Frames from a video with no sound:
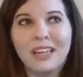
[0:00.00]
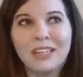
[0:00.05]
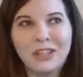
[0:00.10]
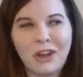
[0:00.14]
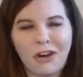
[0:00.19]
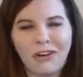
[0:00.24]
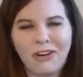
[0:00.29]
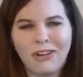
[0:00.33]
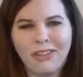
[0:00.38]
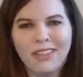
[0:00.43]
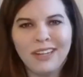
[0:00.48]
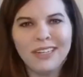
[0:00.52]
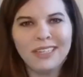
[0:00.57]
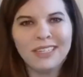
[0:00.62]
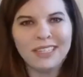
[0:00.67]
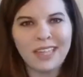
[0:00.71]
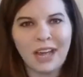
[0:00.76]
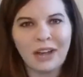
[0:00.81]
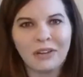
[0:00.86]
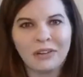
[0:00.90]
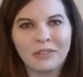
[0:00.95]
is harder than
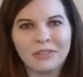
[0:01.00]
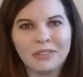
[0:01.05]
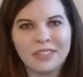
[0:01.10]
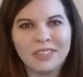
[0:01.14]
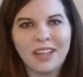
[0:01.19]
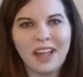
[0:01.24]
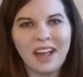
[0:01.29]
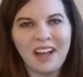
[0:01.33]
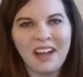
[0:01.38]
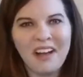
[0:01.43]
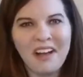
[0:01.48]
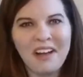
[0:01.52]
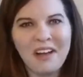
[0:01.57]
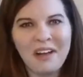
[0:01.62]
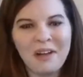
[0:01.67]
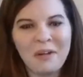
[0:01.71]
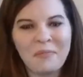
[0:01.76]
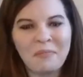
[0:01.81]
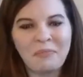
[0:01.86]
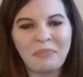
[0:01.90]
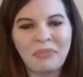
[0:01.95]
it sounds.
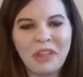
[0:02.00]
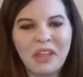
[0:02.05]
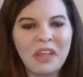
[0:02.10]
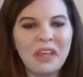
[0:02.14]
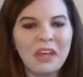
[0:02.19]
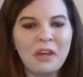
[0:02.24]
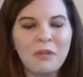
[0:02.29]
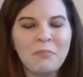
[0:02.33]
um,